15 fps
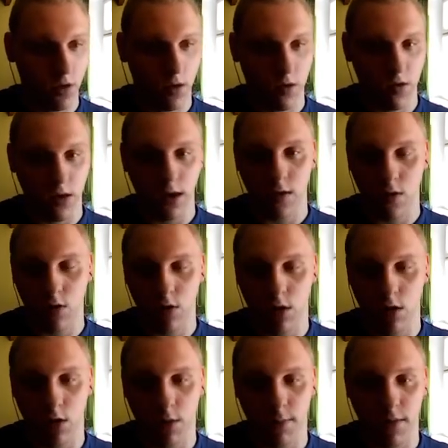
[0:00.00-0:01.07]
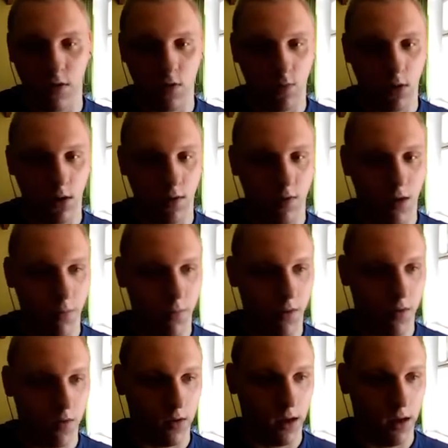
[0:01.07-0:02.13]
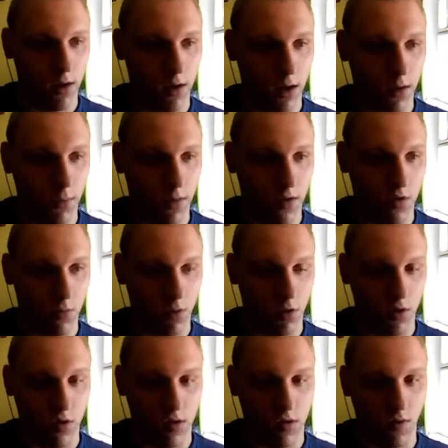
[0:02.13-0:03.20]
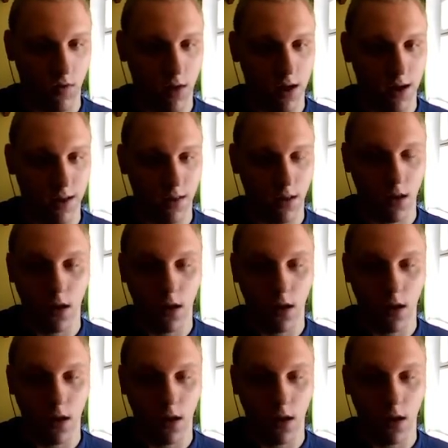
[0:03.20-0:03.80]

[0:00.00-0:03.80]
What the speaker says: See, it's changing based on what I type into here, and it makes it much easier to edit.